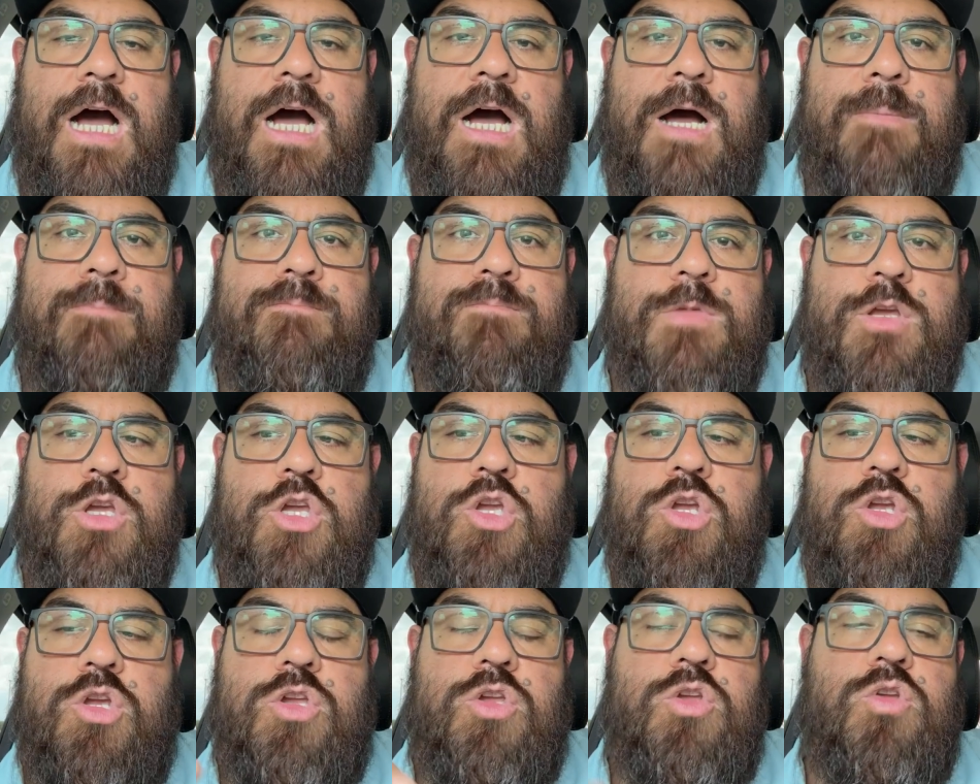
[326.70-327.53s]

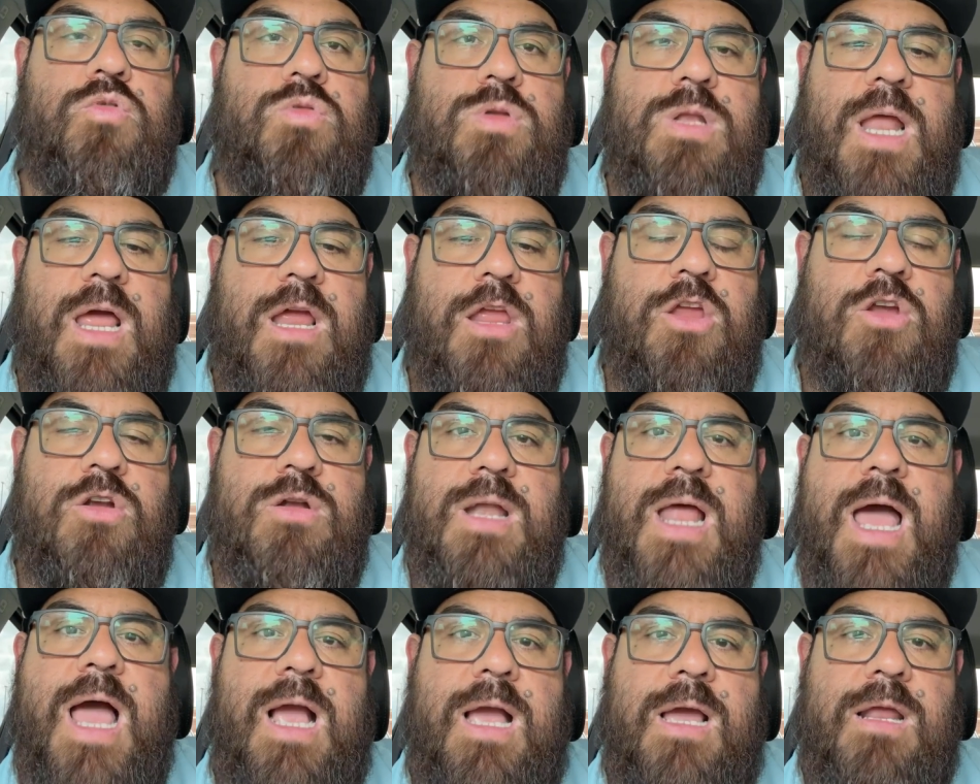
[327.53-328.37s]
you're
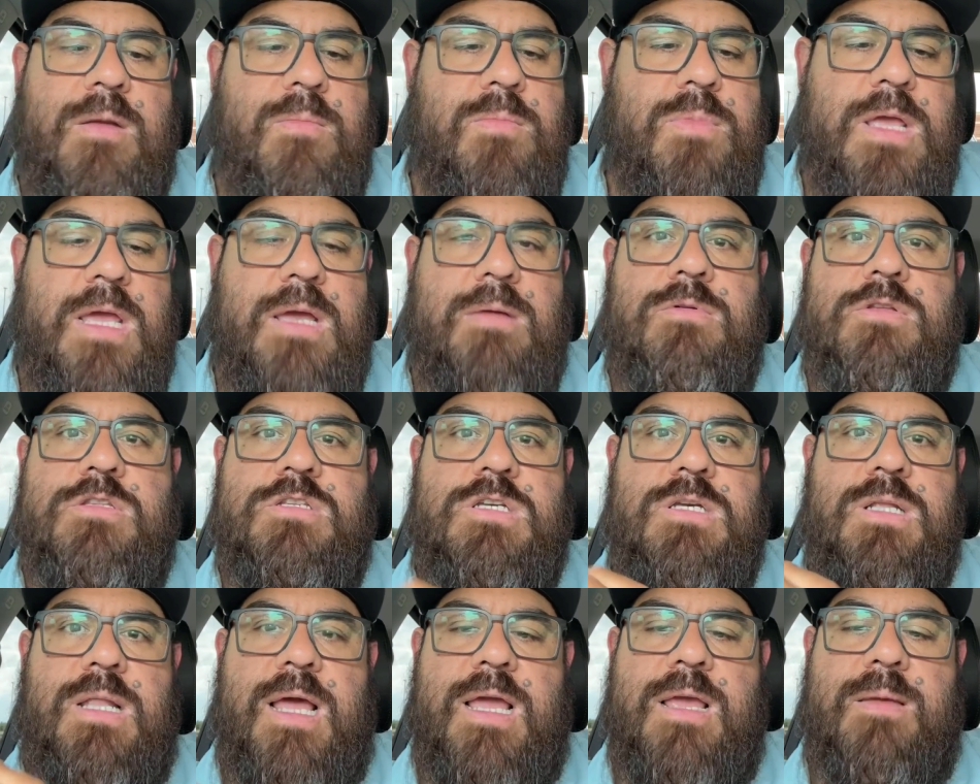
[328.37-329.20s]
not going to be able to
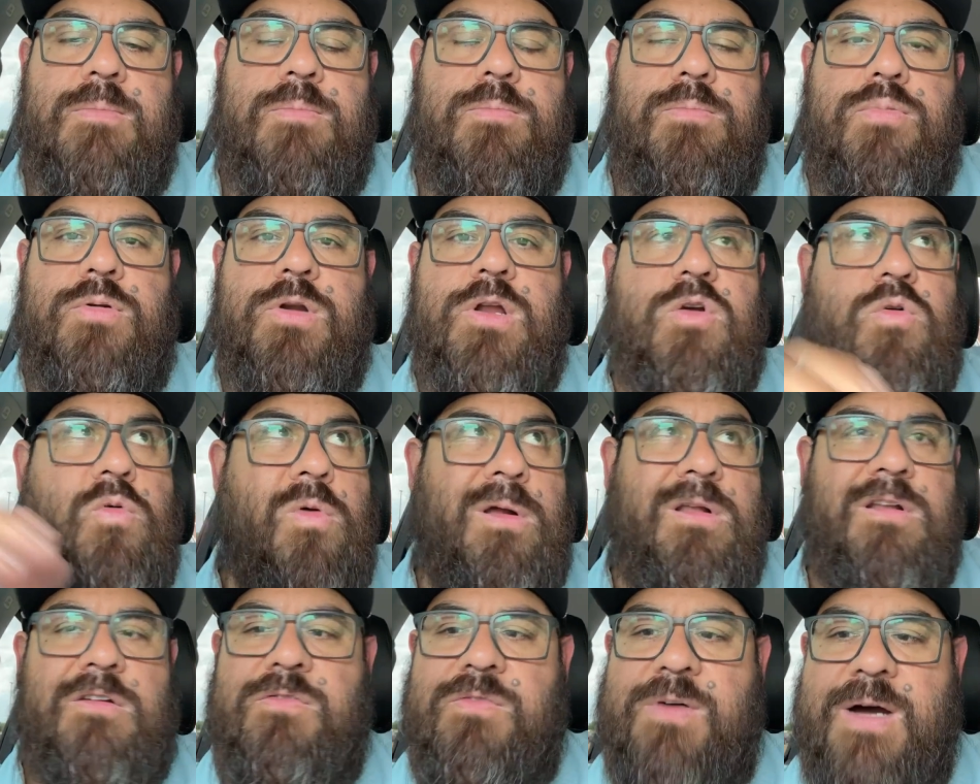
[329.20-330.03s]
like
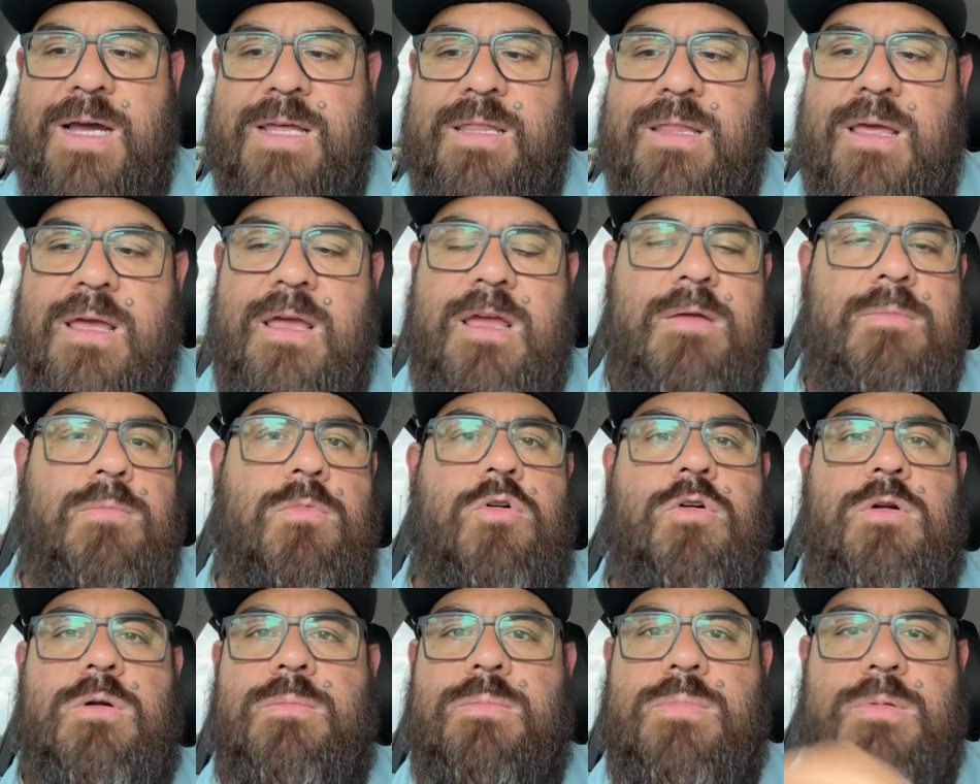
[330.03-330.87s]
pre-qualify them,
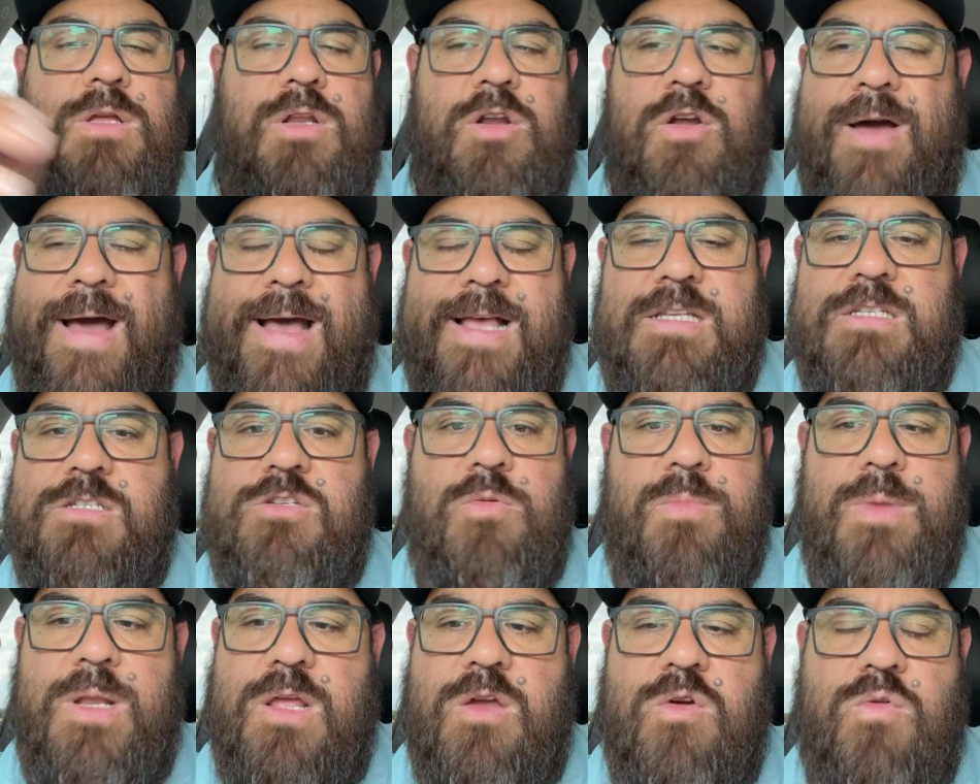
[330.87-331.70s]
or ask so
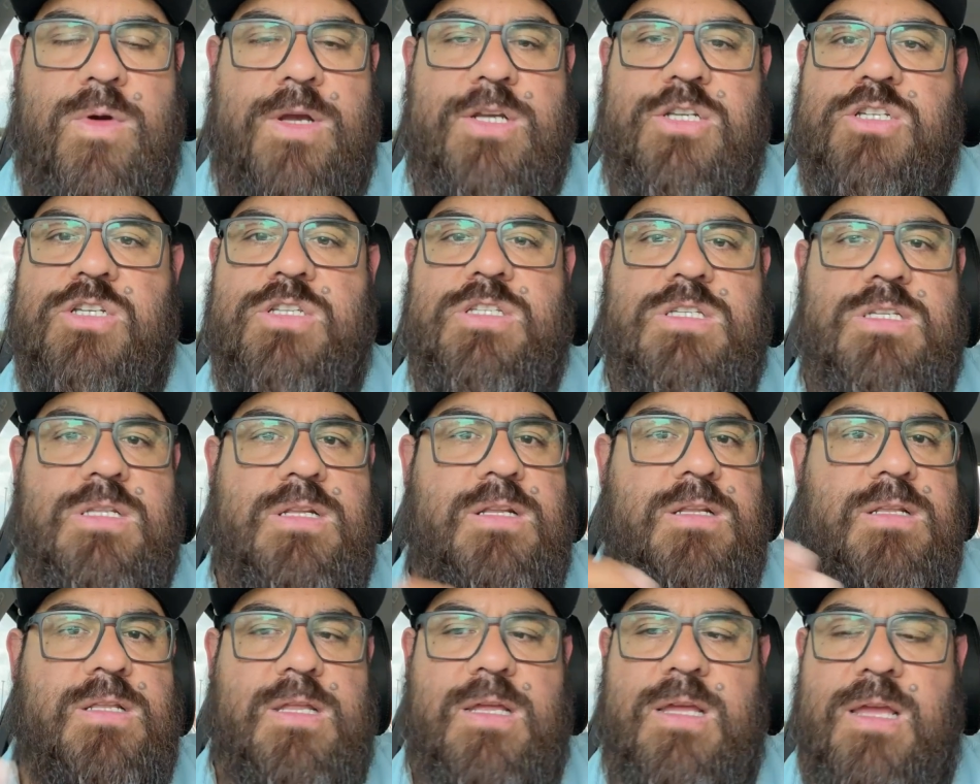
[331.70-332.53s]
many questions in the
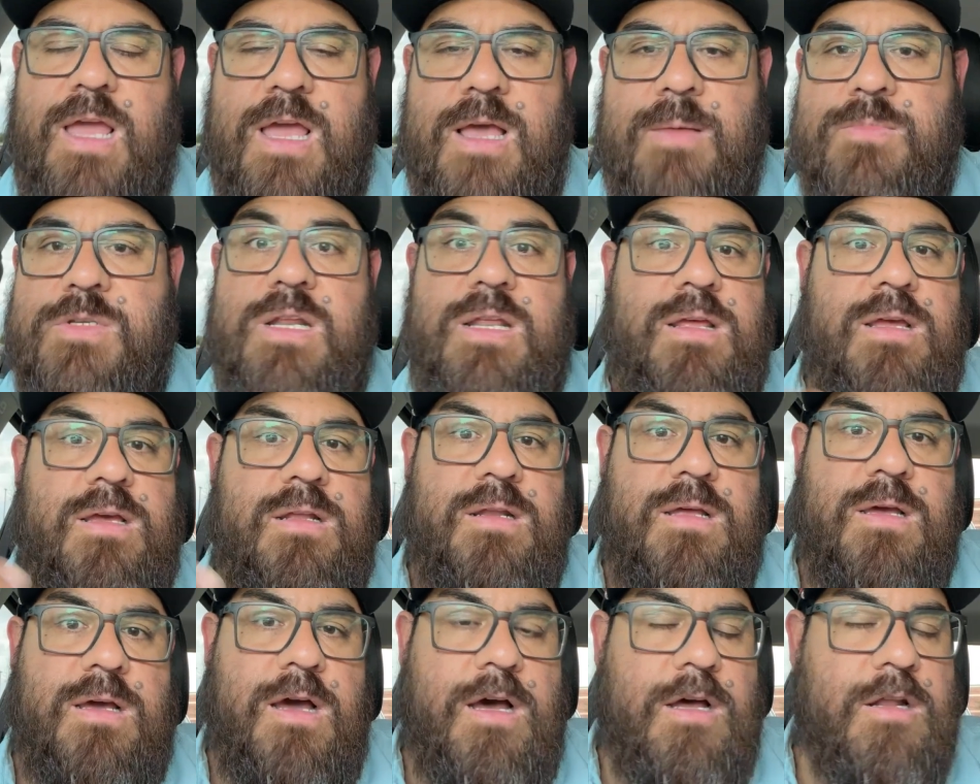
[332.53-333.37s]
DMs
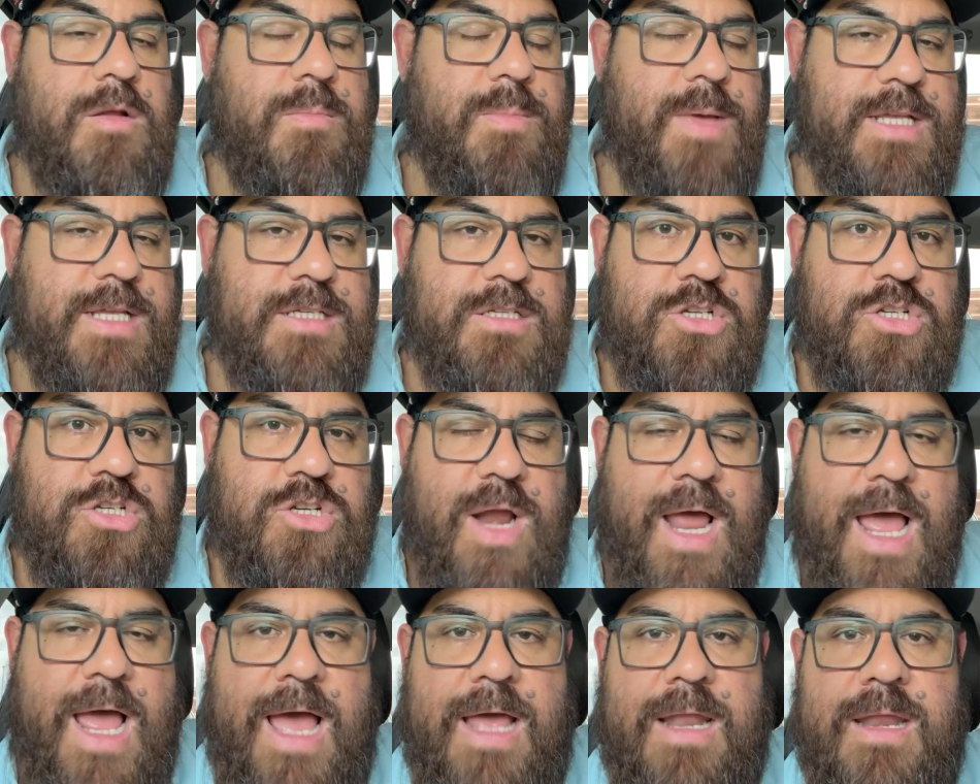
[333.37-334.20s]
and on a
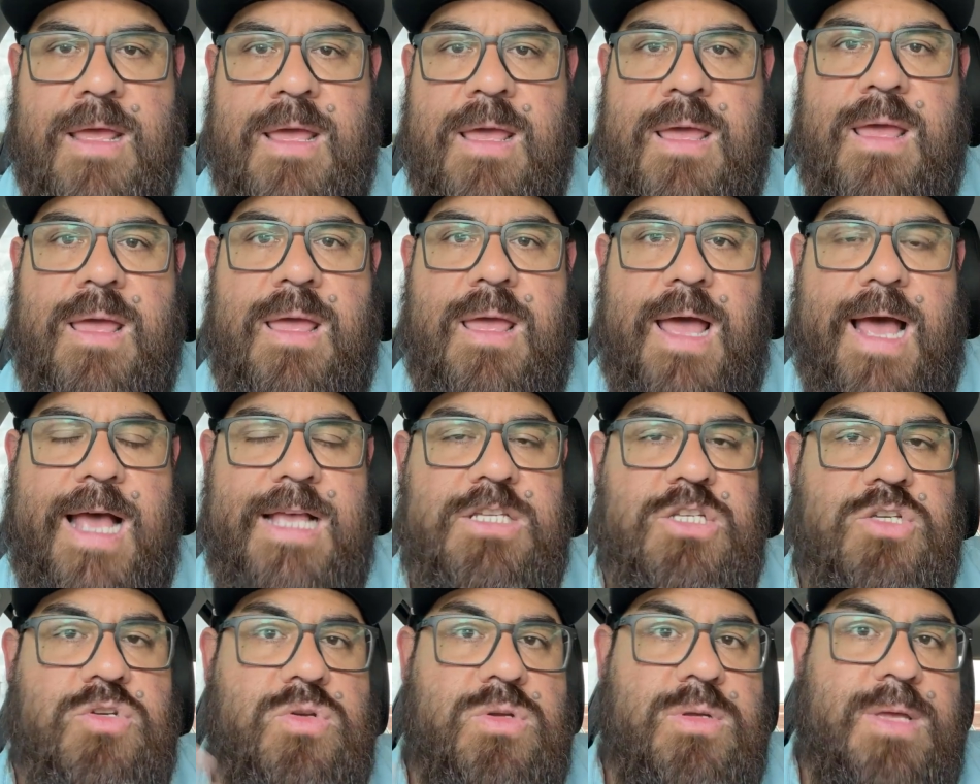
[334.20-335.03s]
messenger ad
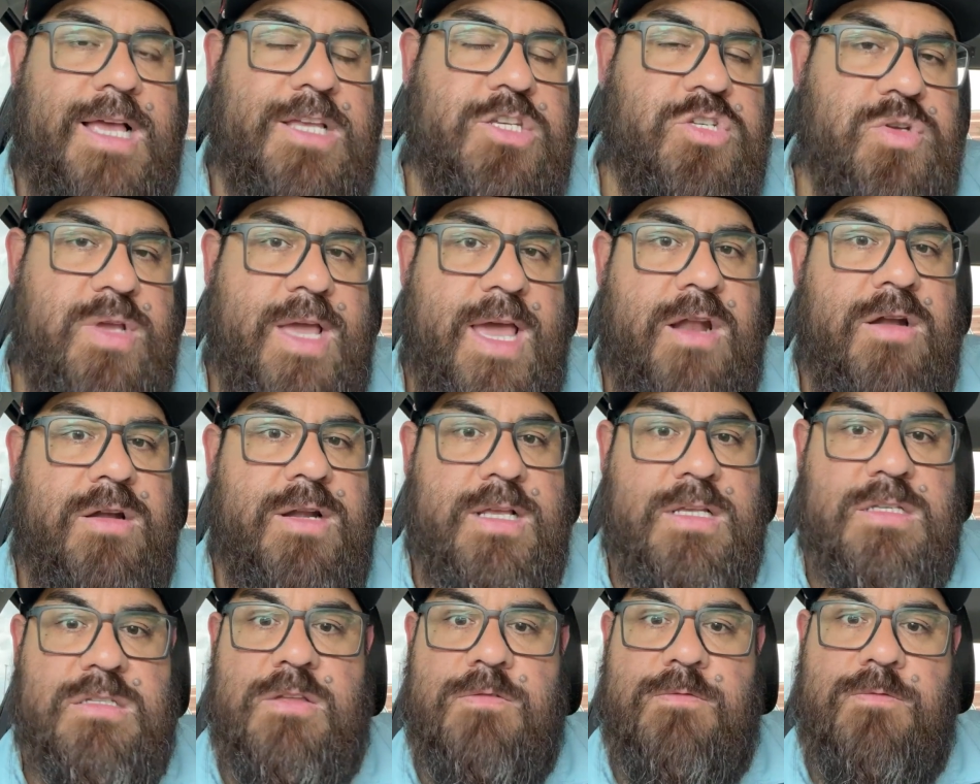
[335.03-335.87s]
as you can on
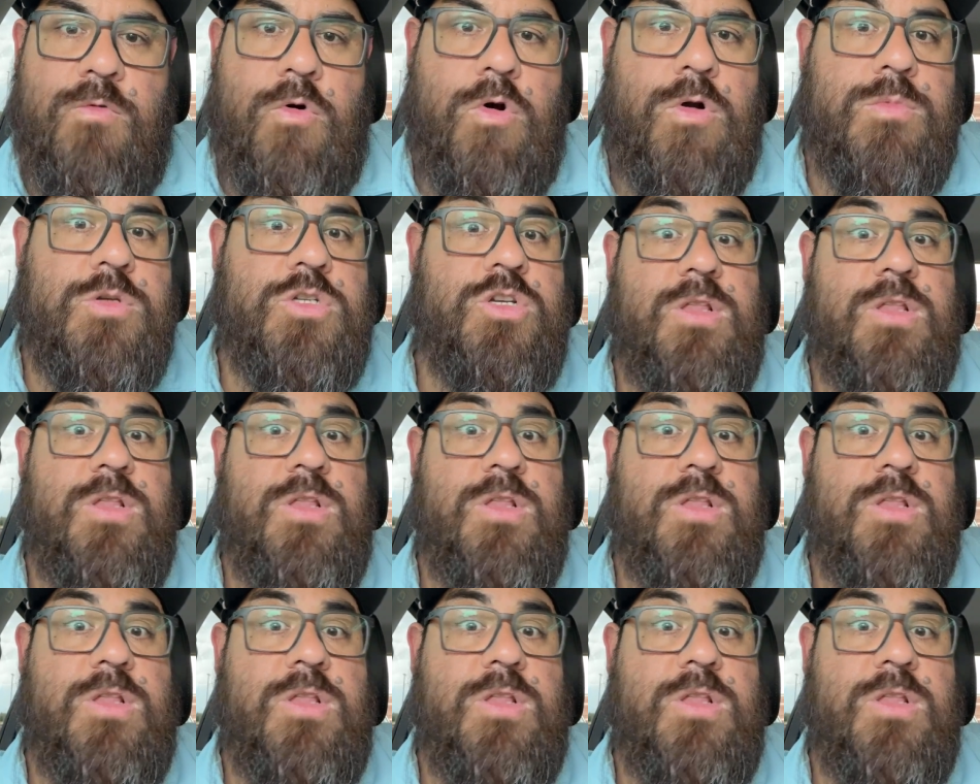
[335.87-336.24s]
instant form.